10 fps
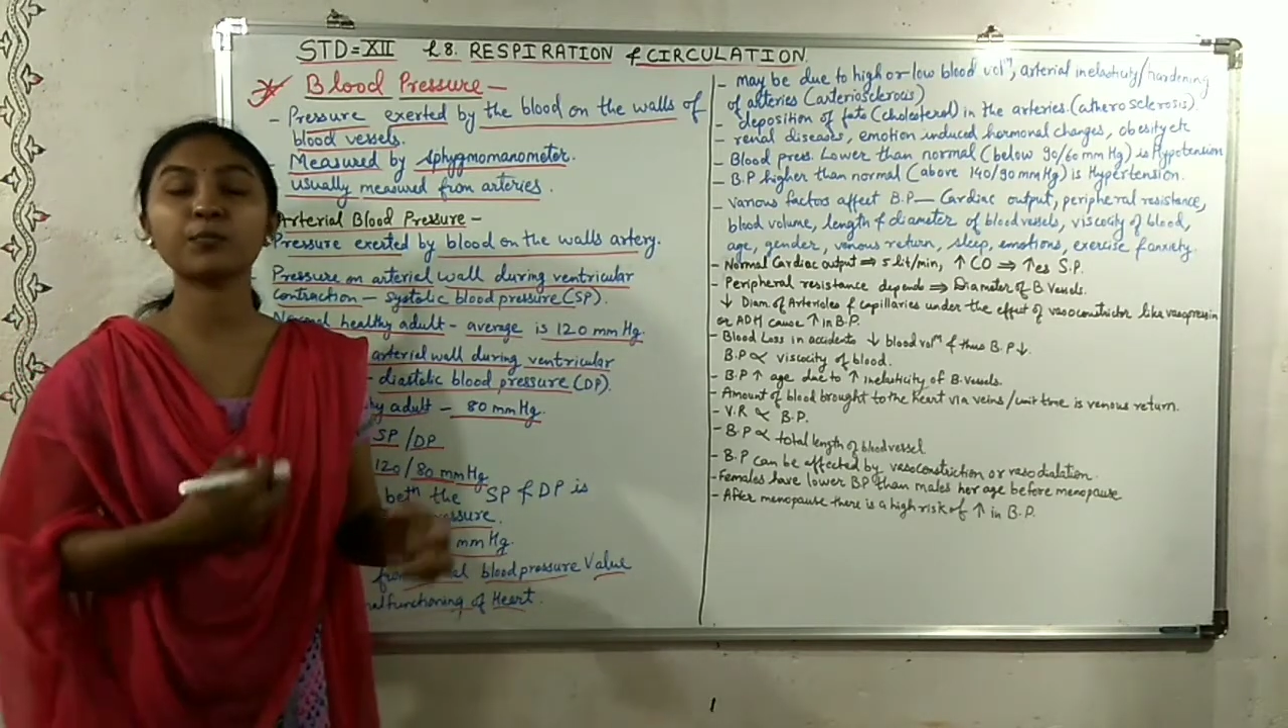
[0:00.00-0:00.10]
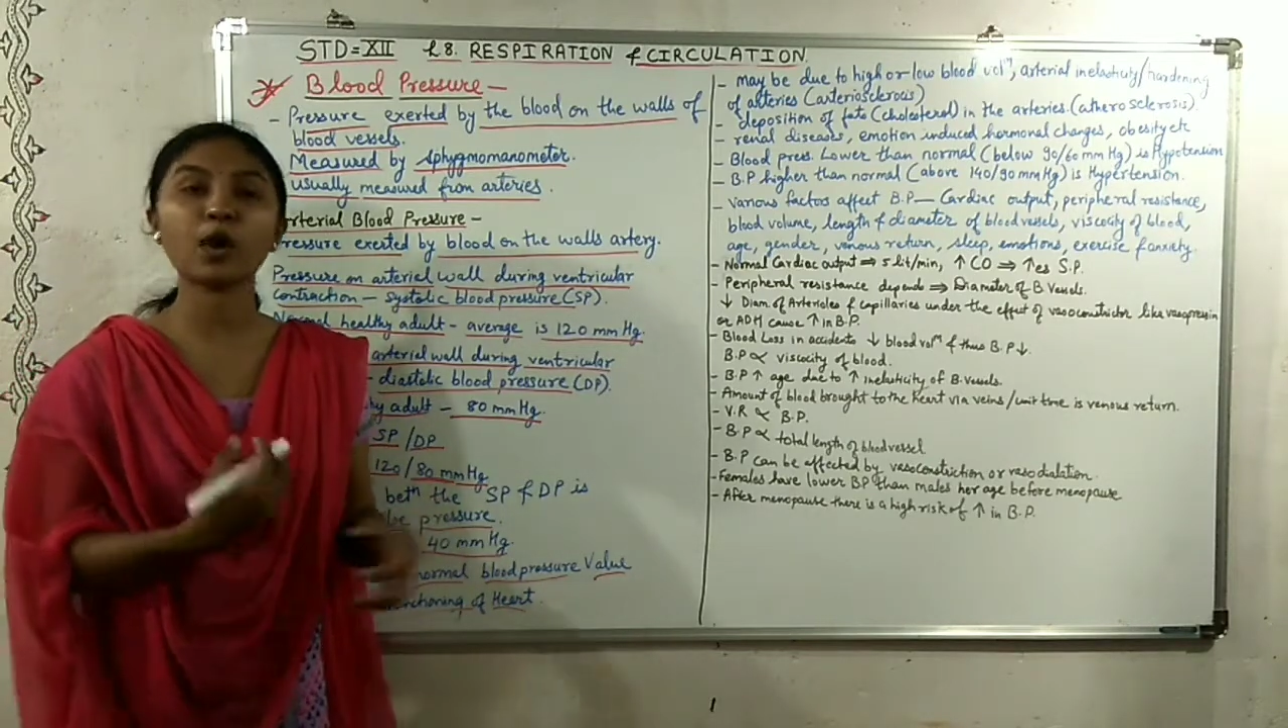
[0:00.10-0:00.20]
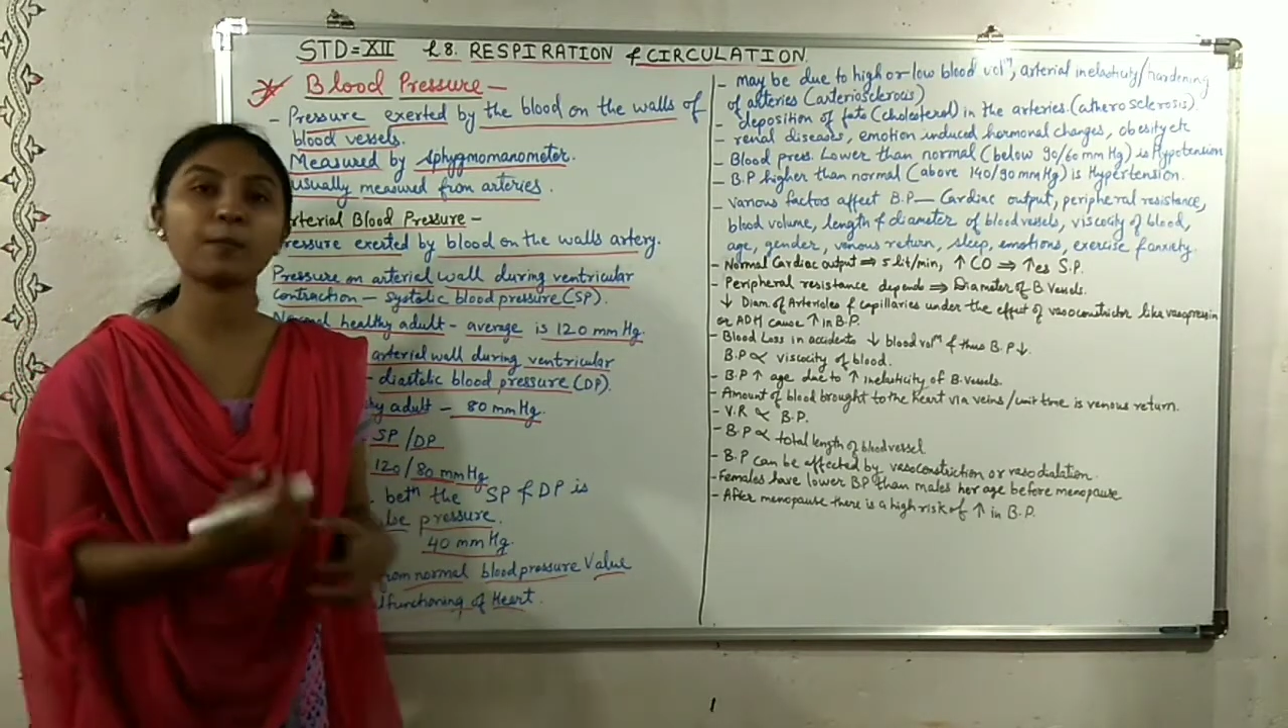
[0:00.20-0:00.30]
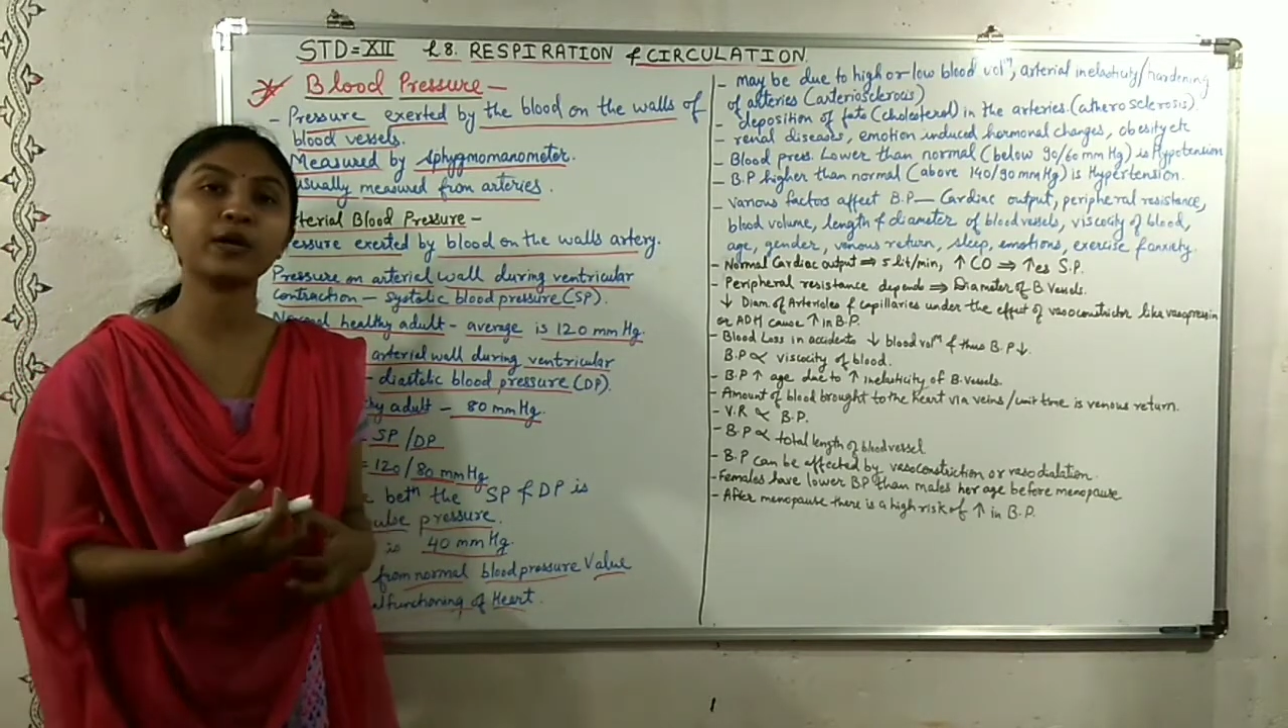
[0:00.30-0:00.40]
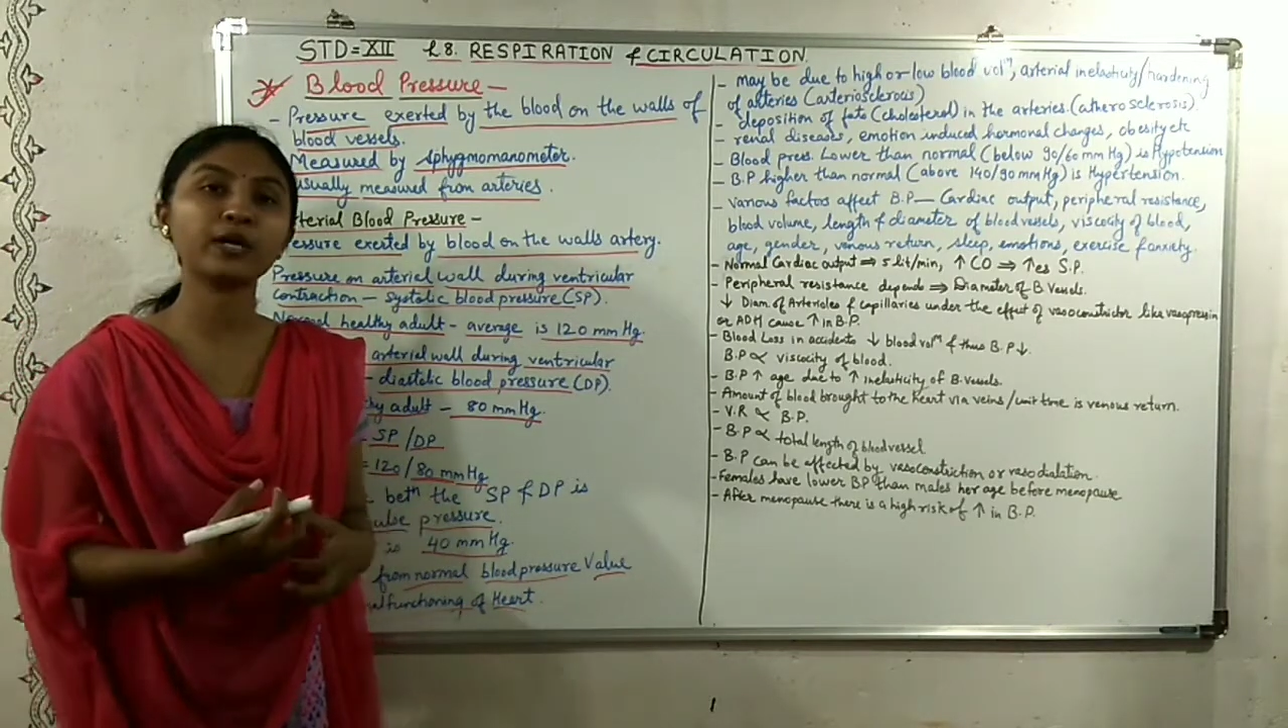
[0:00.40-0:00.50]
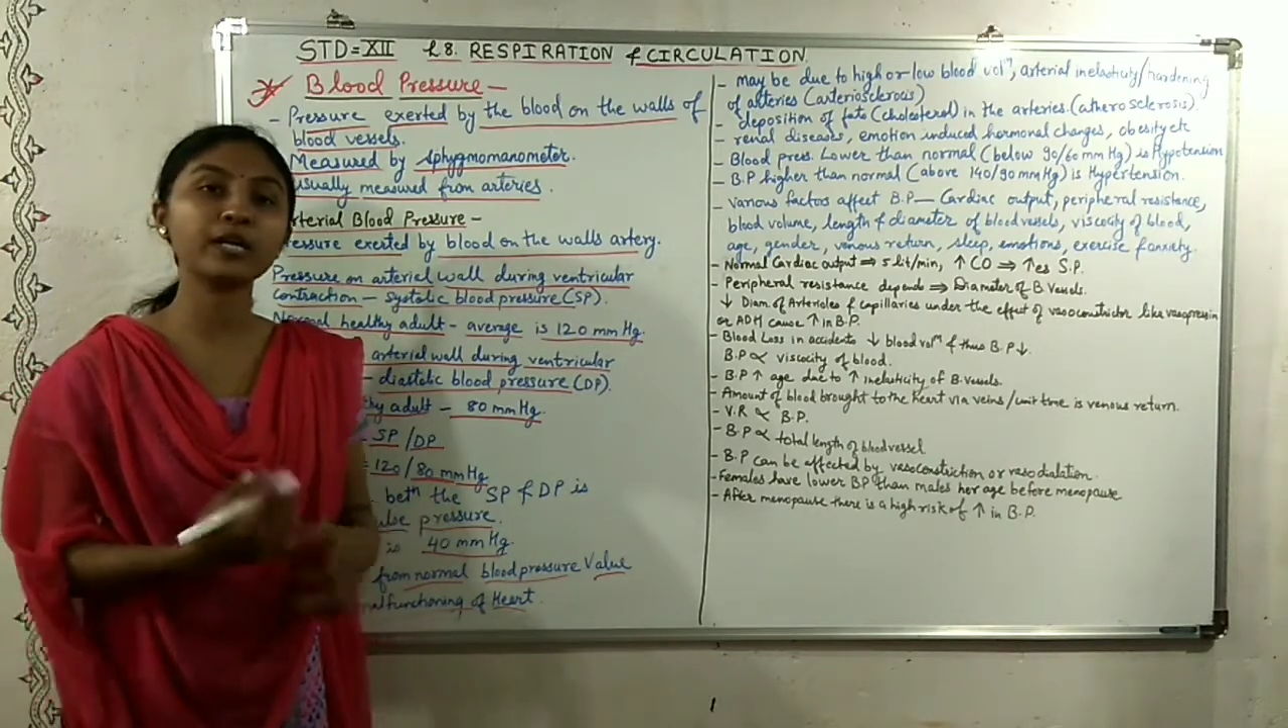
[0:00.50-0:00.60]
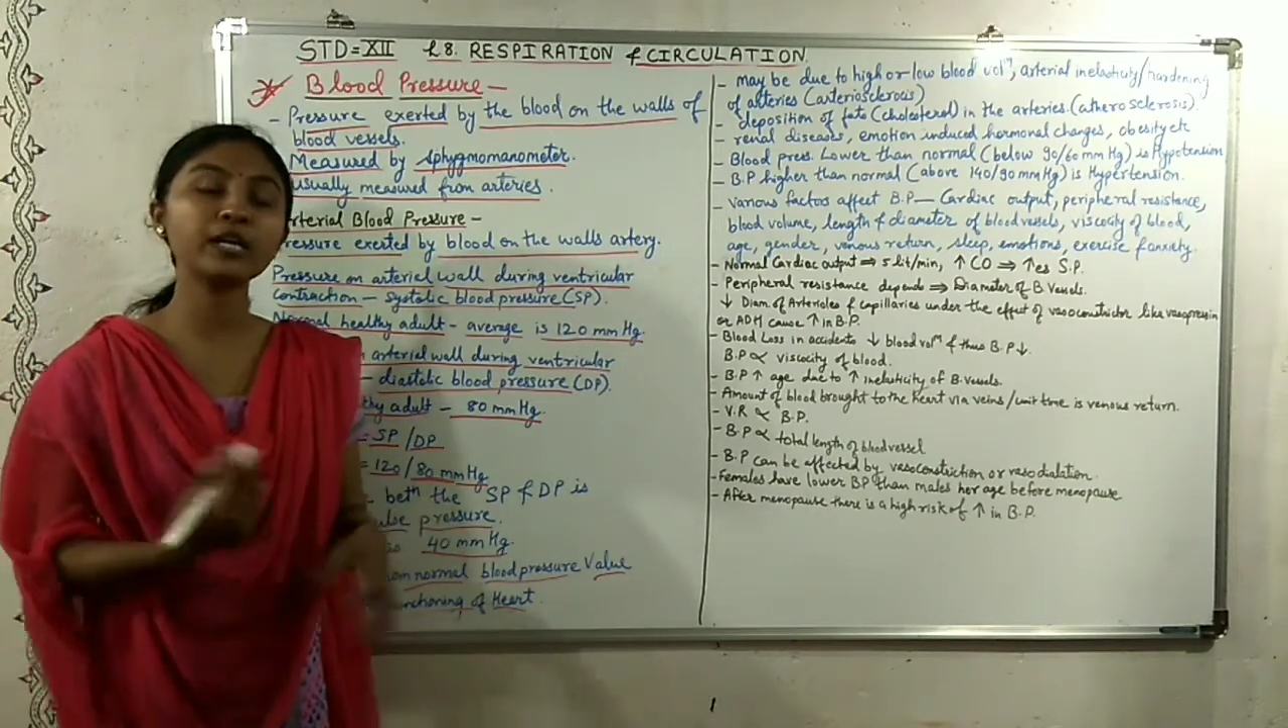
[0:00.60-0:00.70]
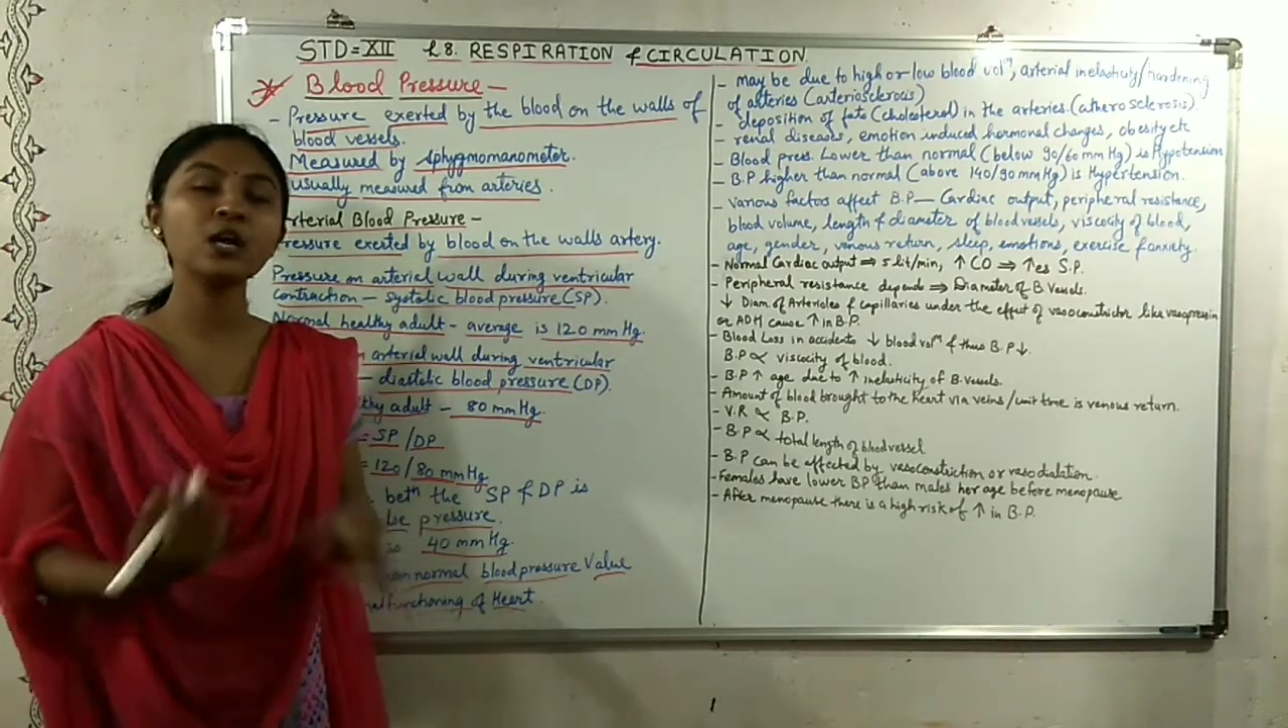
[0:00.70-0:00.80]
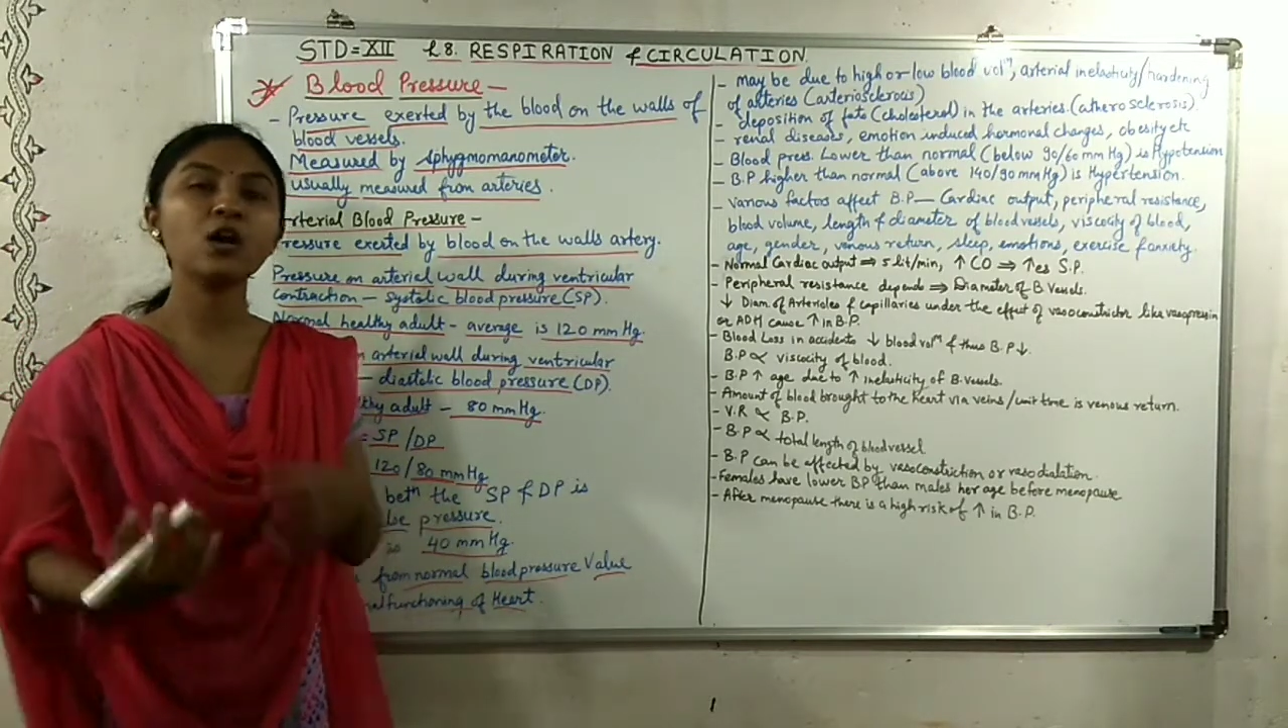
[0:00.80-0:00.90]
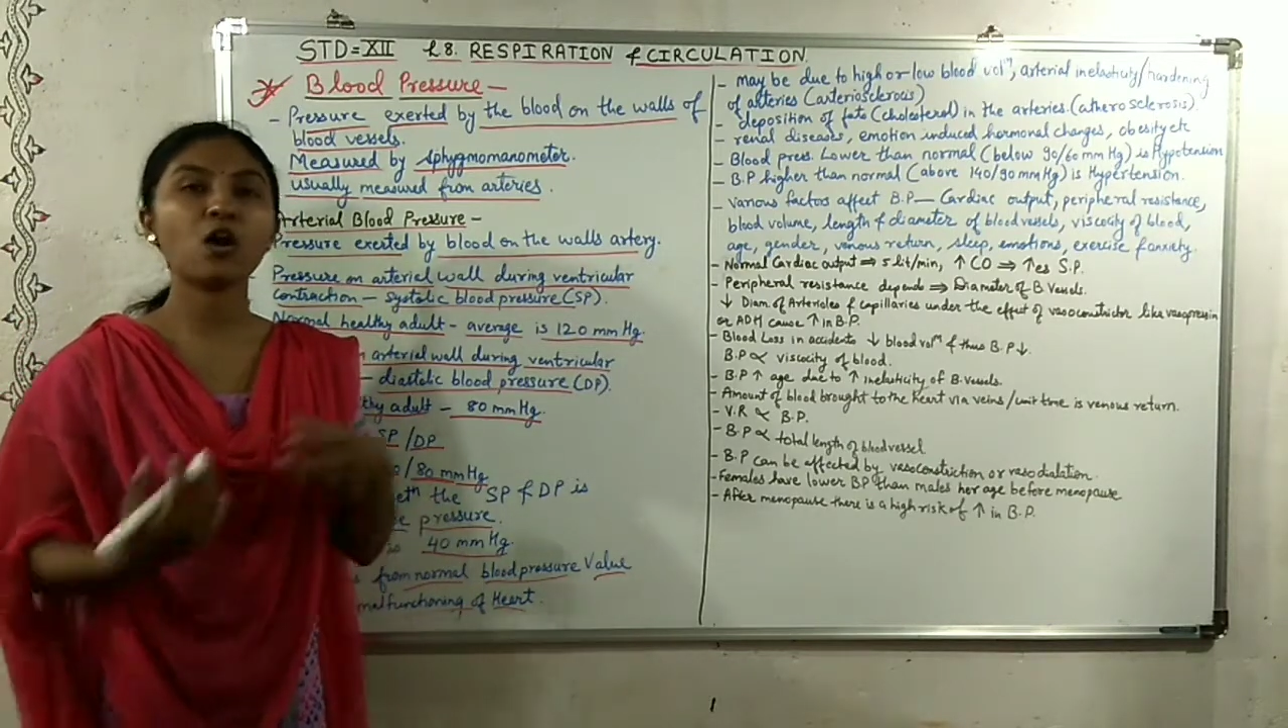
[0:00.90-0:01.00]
properly